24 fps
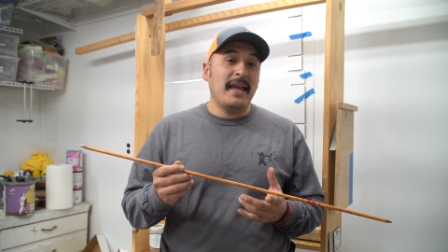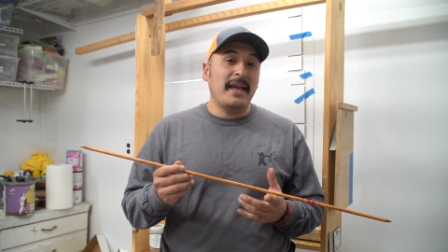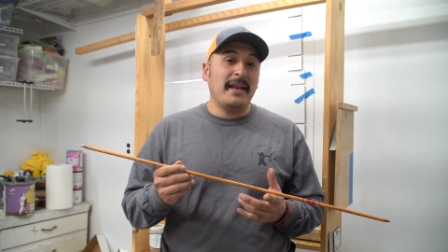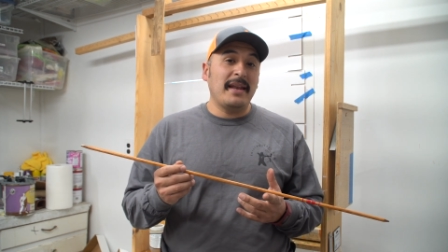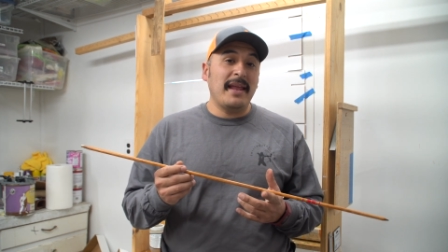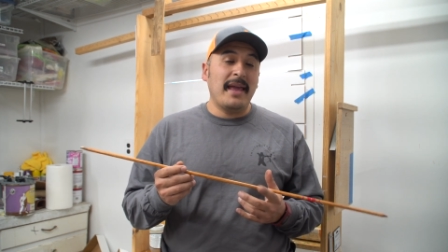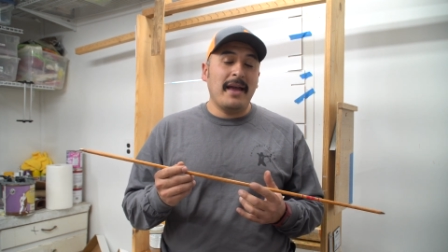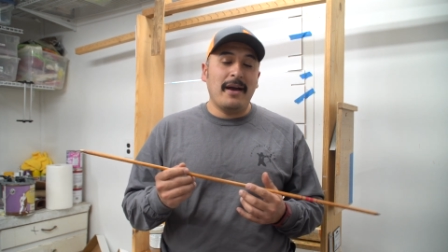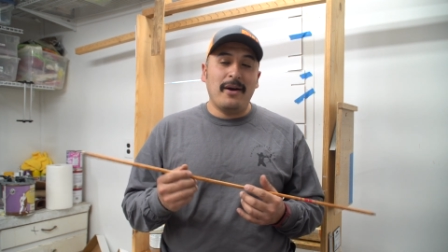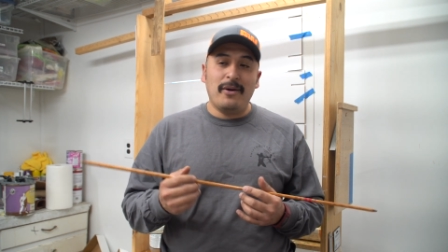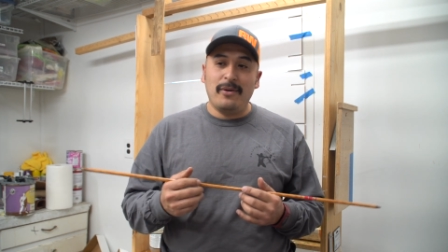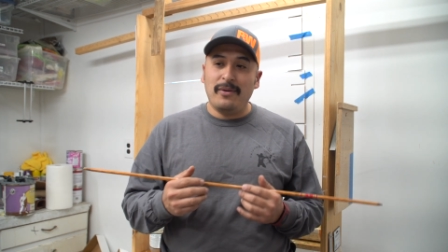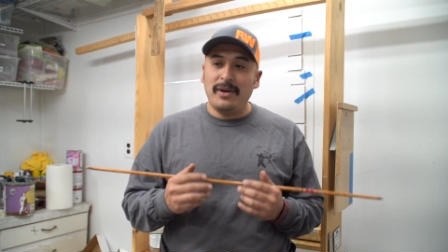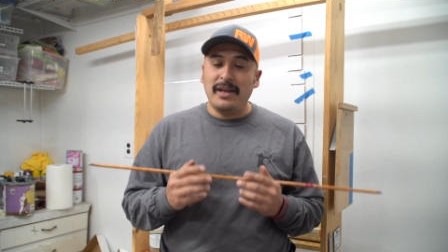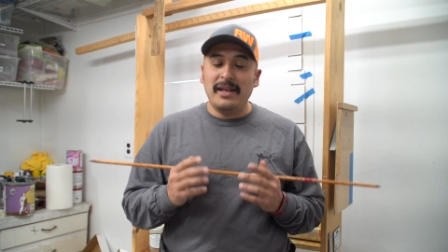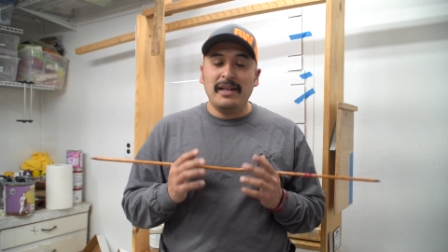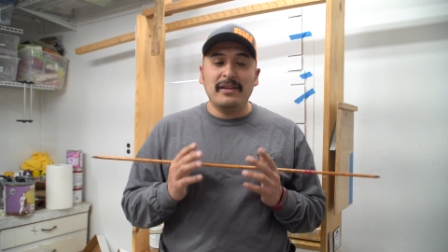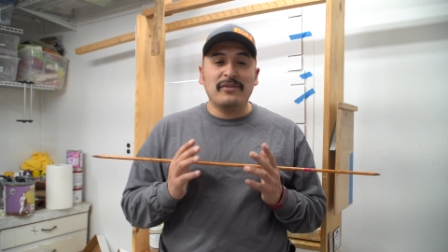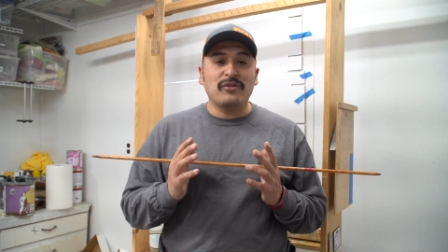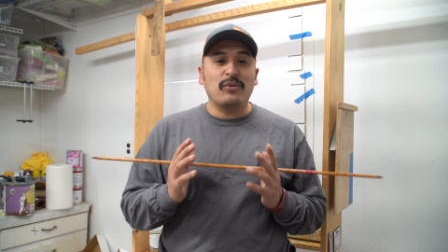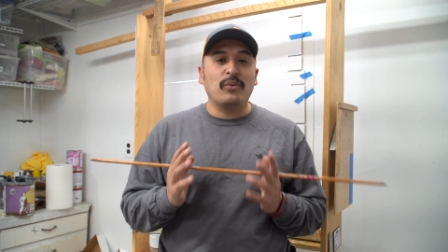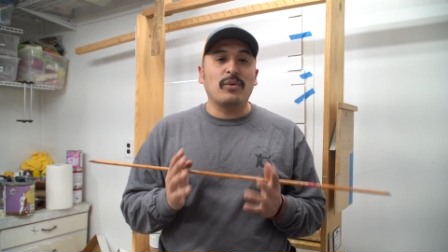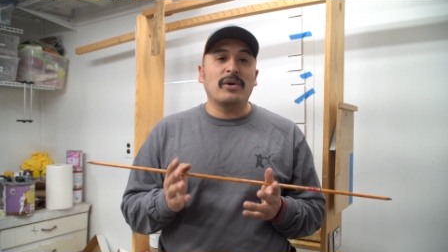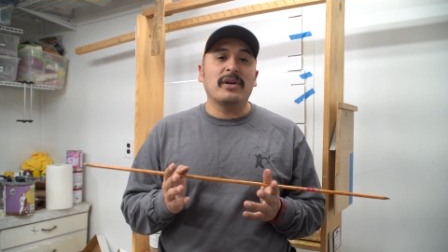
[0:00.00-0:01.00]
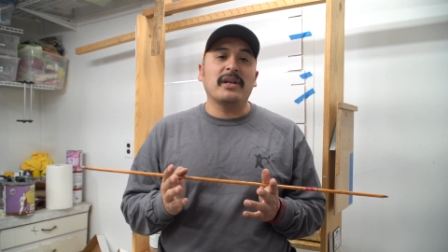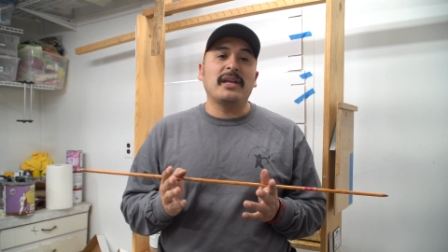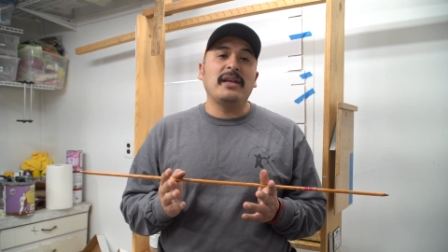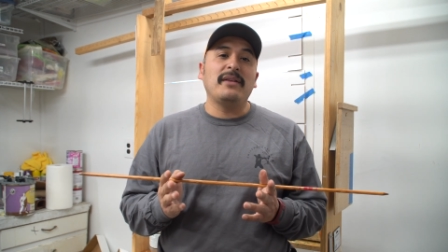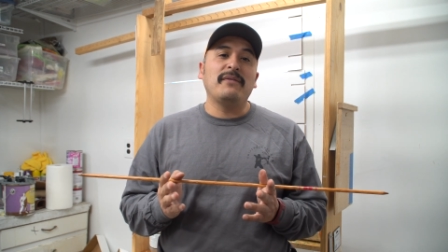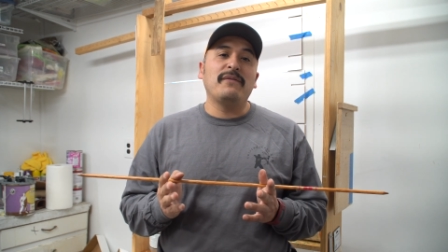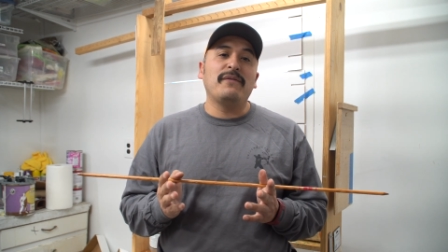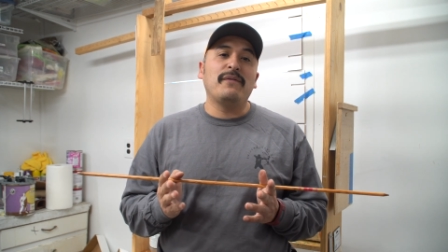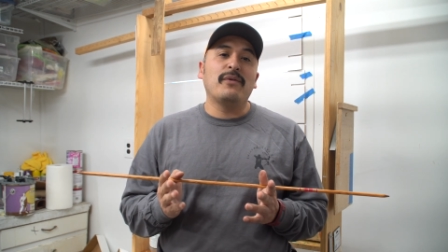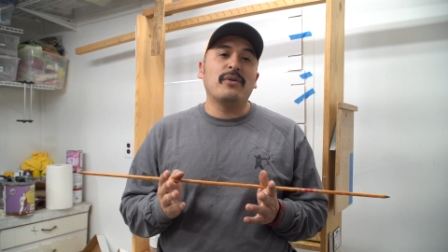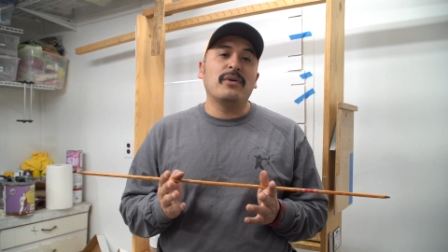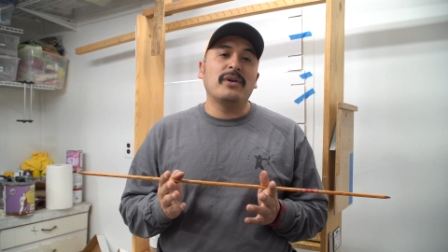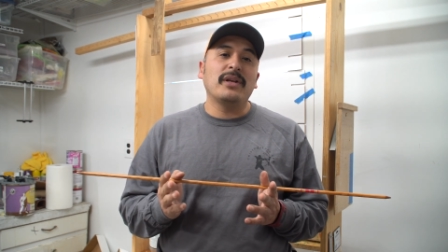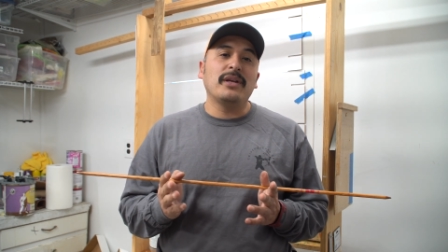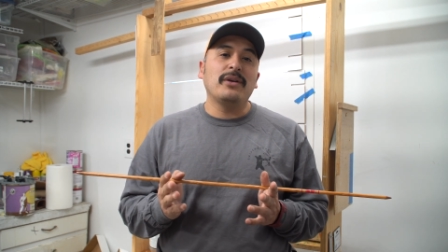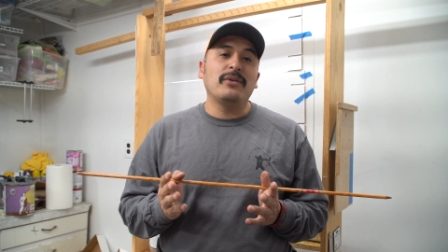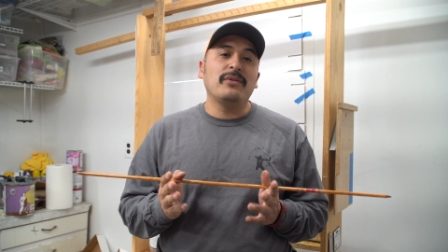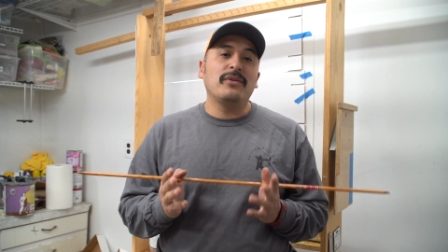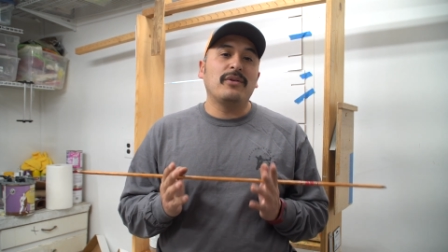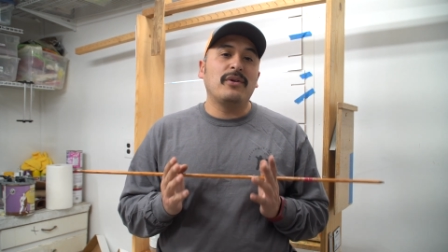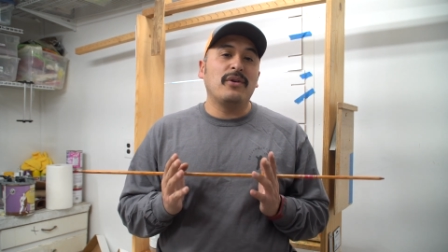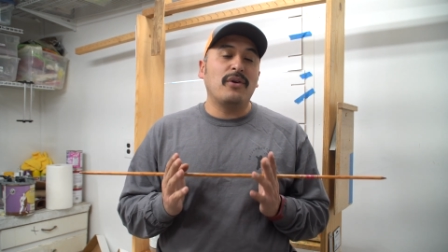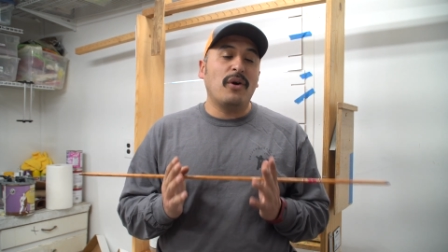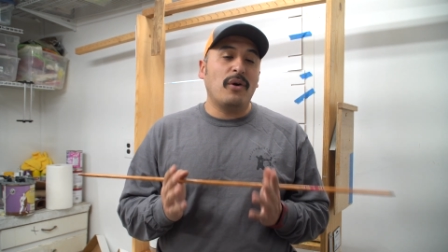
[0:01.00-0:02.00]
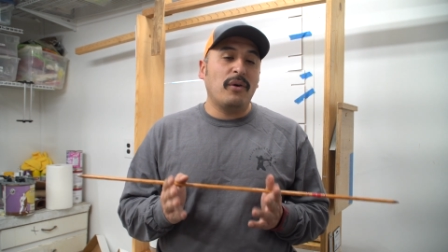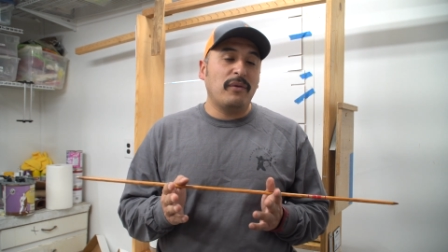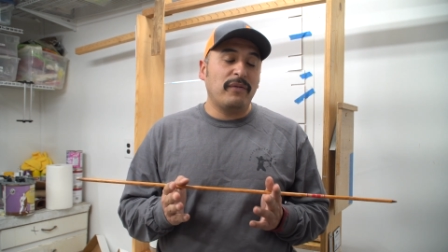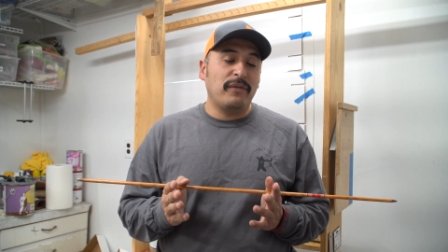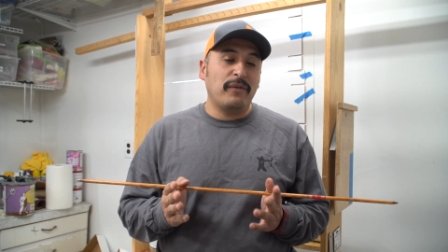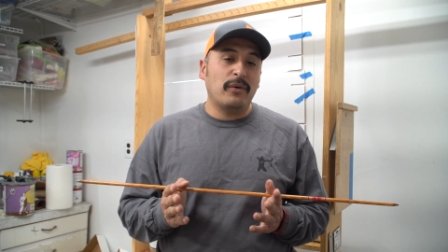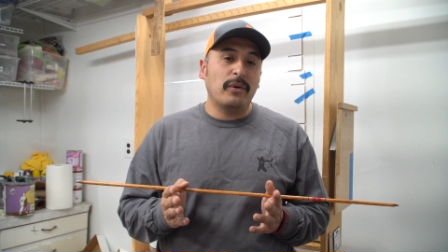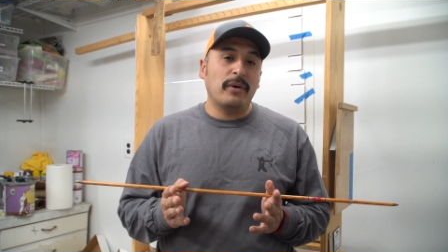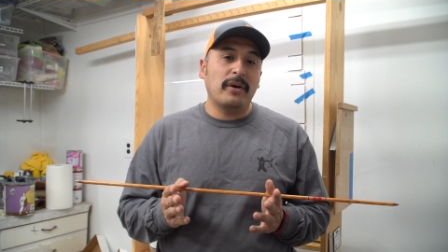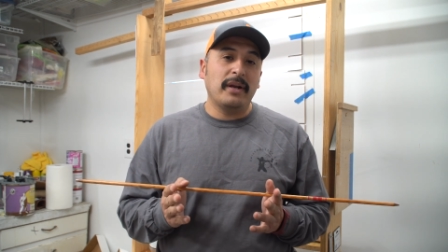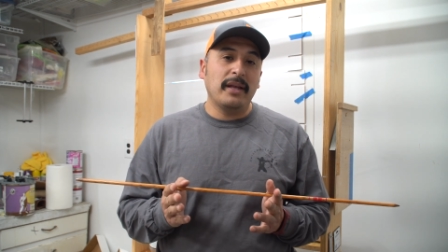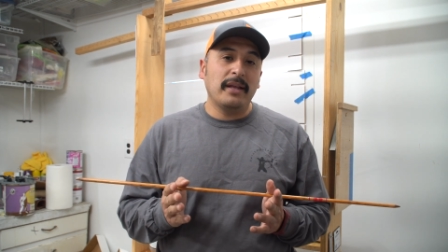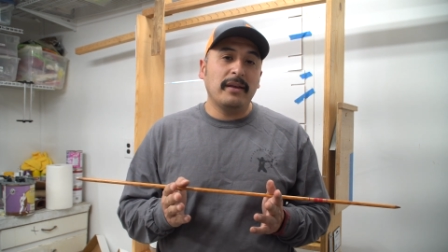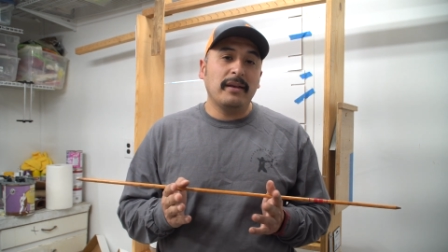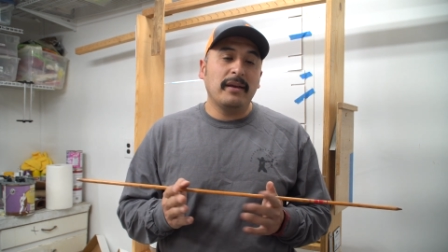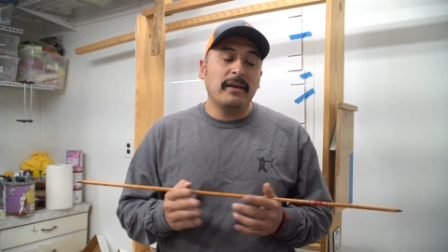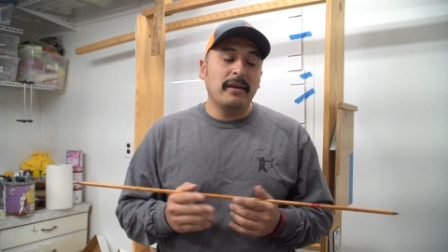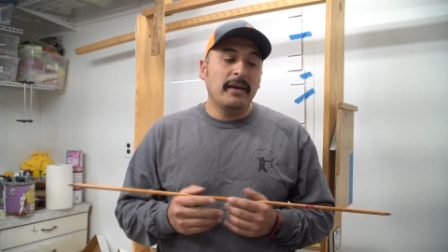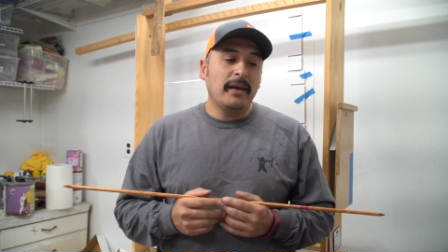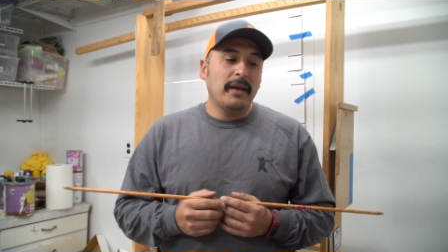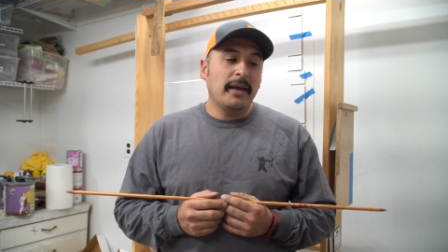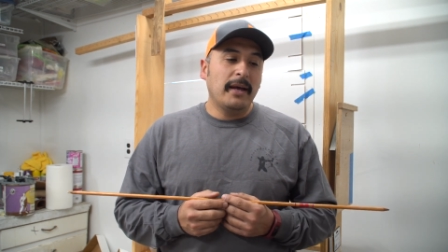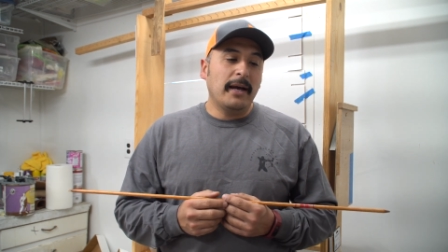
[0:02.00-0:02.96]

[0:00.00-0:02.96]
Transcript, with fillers: that now and it's working for you, go for it.